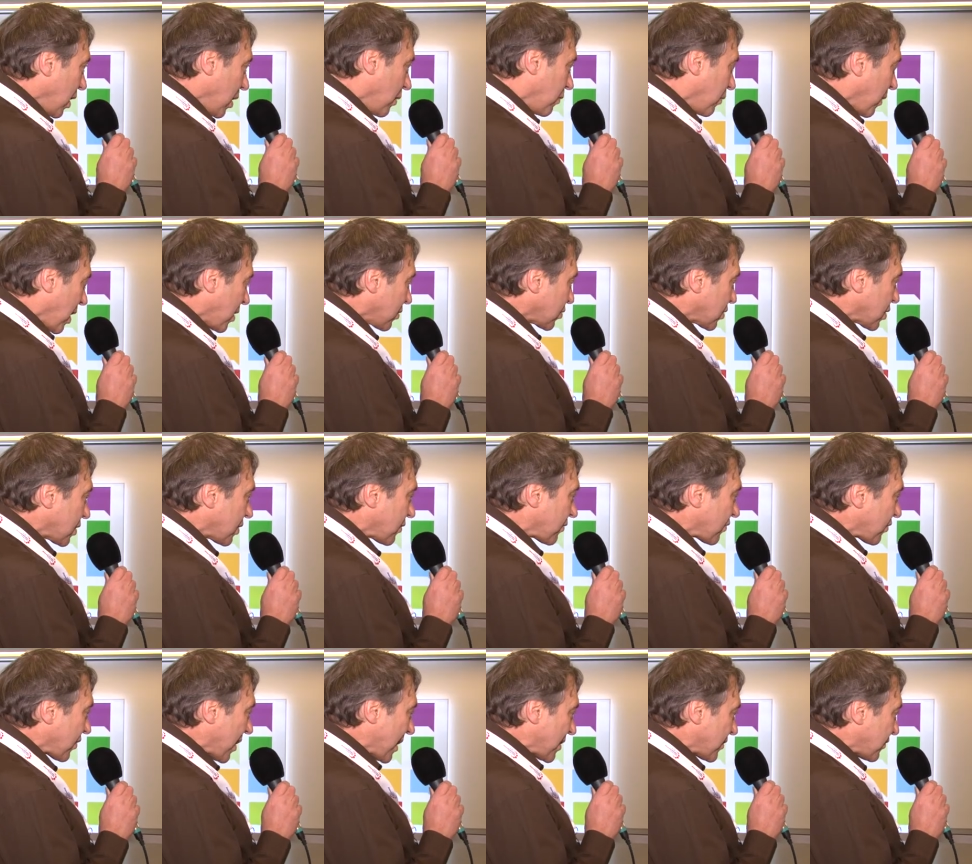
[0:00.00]
amount
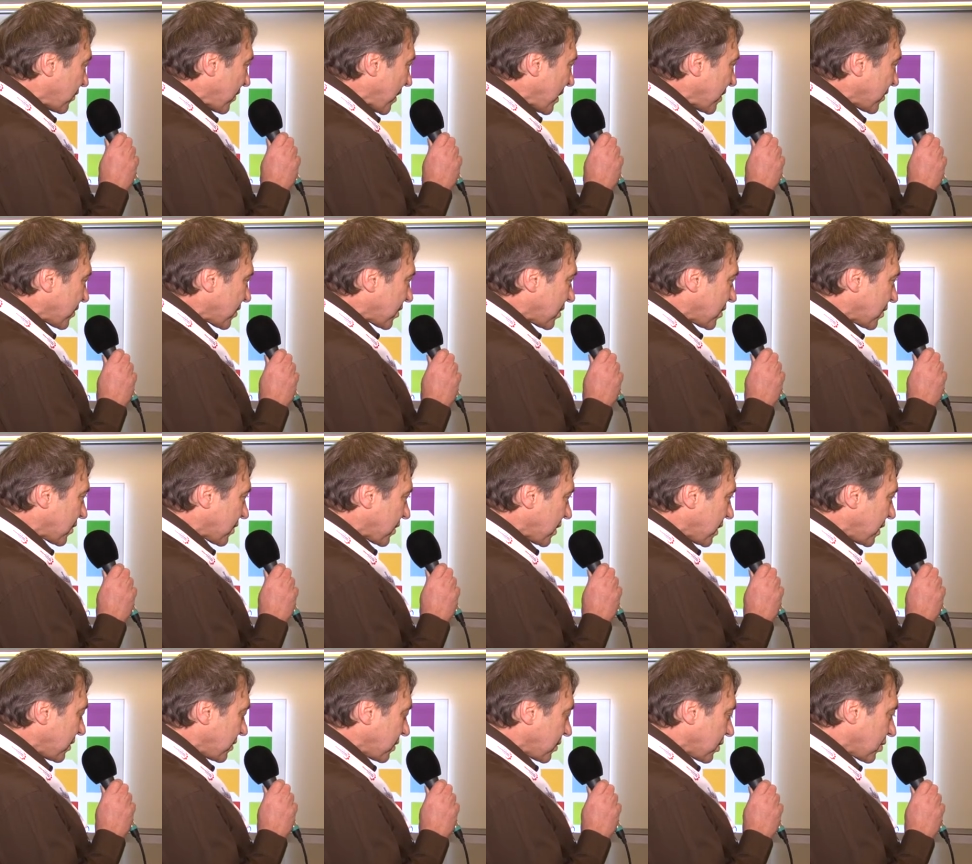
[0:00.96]
of advances
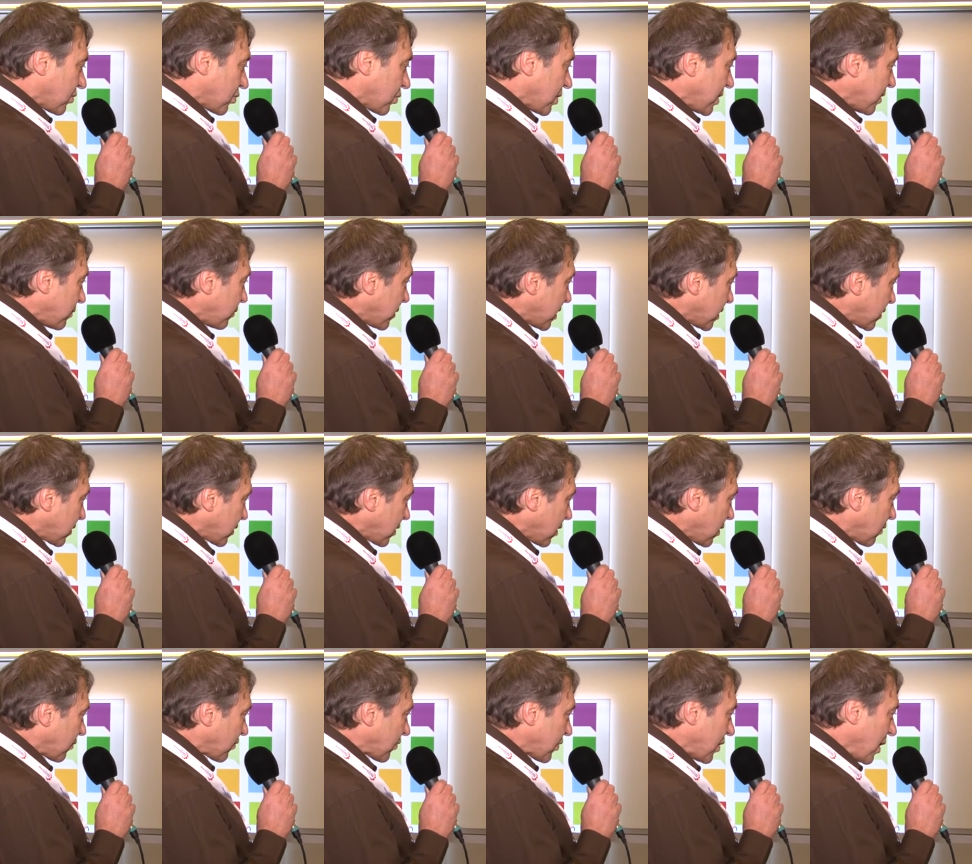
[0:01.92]
in the treatment
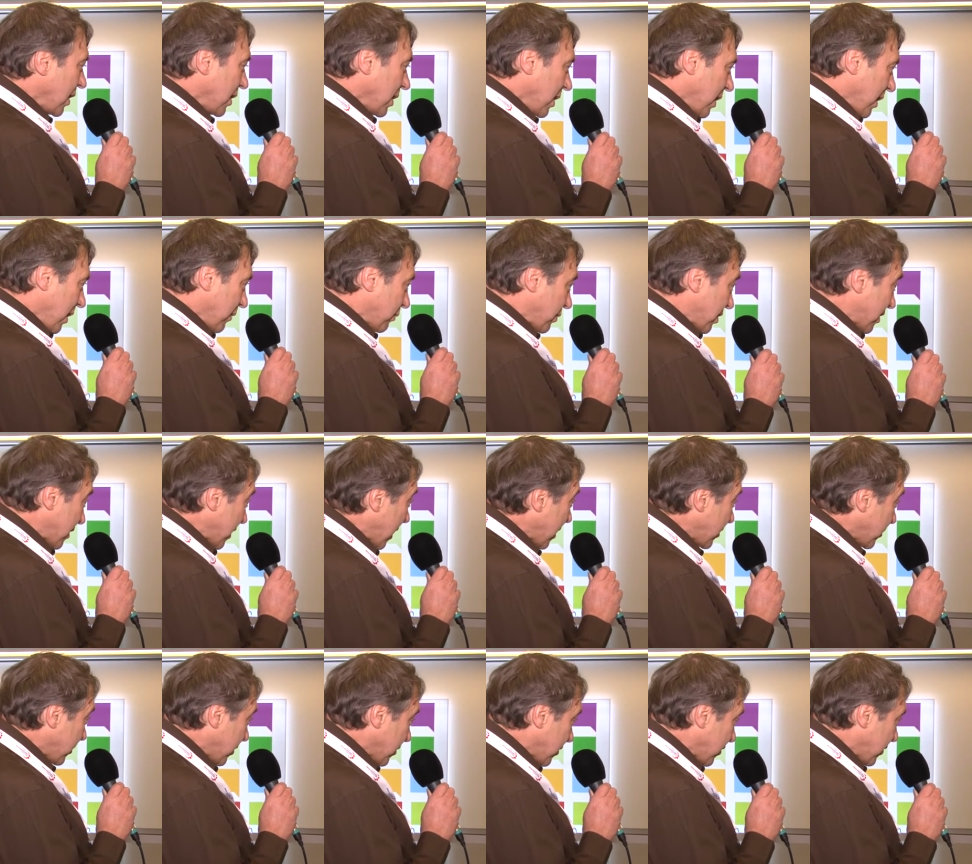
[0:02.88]
of
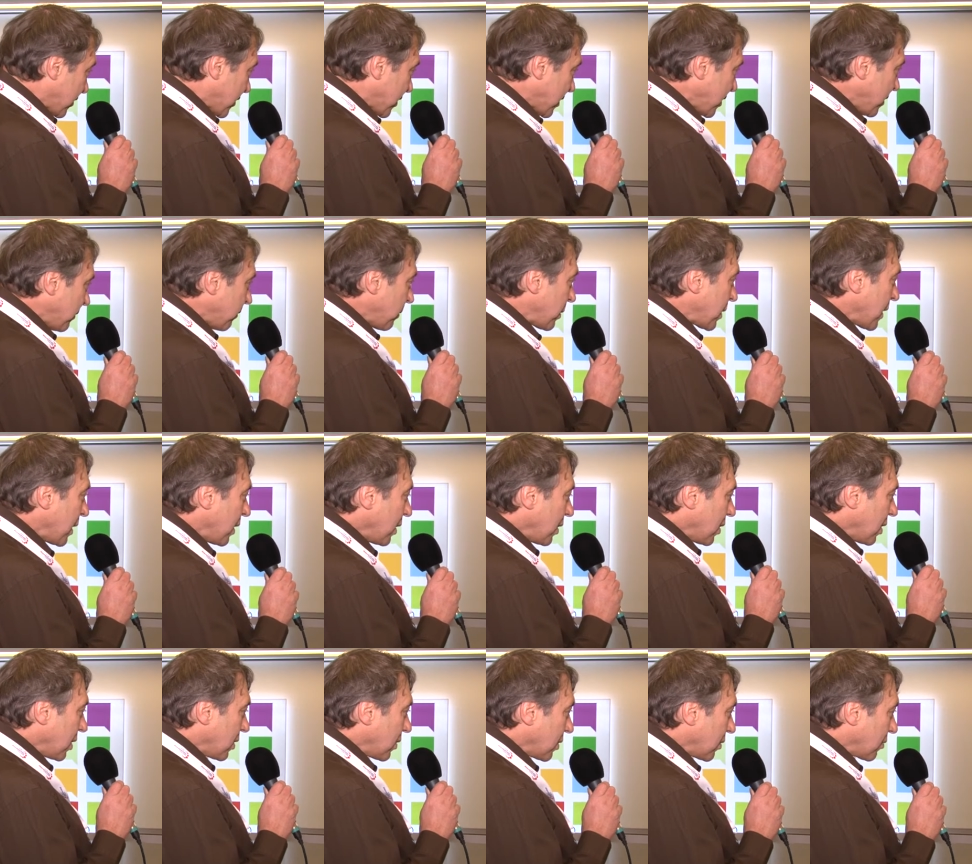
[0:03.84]
hepatitis C.
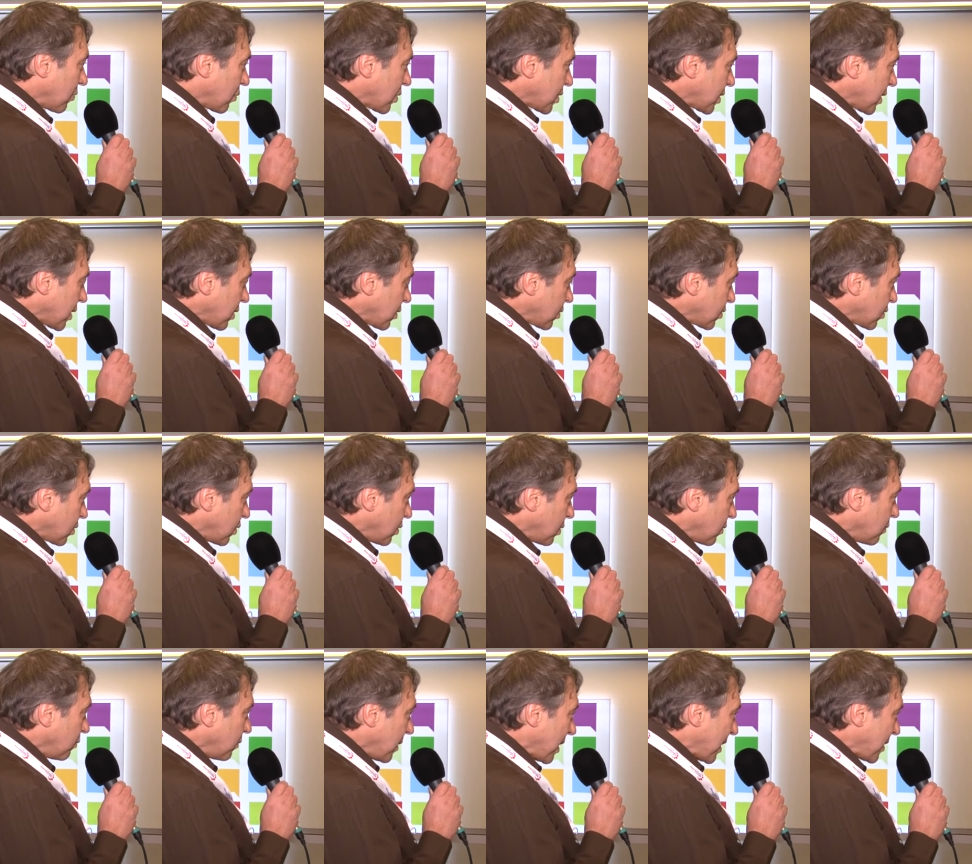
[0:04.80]
Uh, what are the
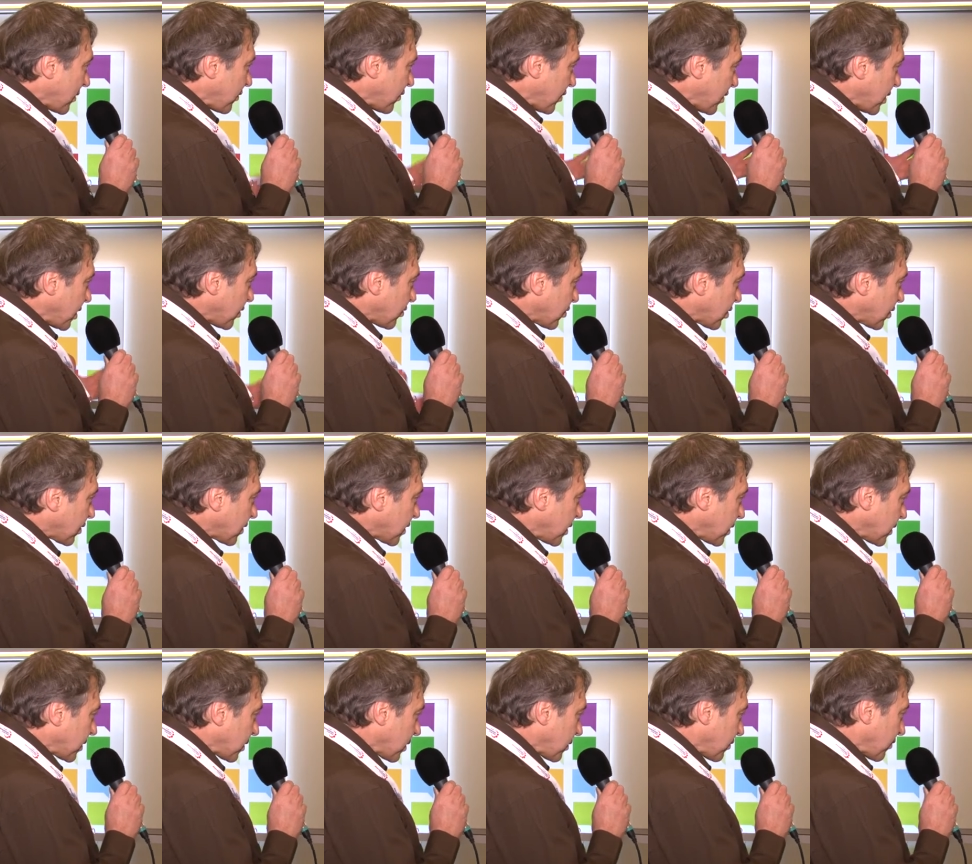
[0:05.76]
main features
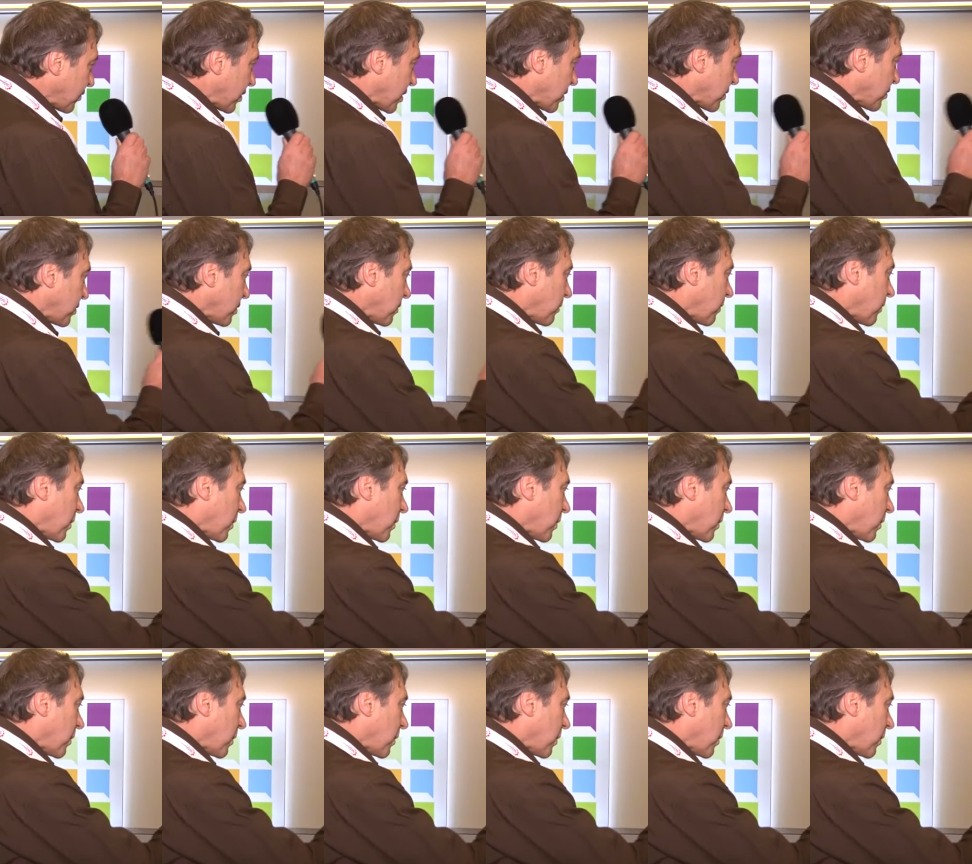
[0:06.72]
in the field?